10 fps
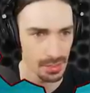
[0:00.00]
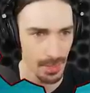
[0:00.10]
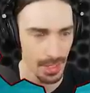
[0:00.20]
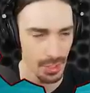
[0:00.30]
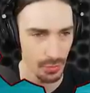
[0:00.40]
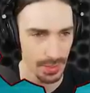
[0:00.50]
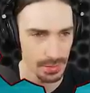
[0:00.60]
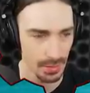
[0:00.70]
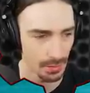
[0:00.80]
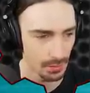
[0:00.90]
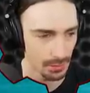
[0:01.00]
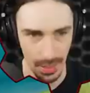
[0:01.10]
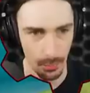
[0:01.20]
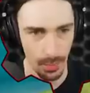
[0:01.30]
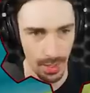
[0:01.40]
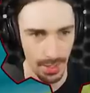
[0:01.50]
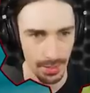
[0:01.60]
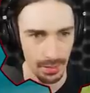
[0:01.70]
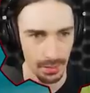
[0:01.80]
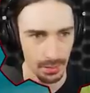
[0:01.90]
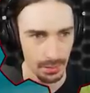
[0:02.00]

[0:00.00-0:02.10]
by a great deal. Now, Y.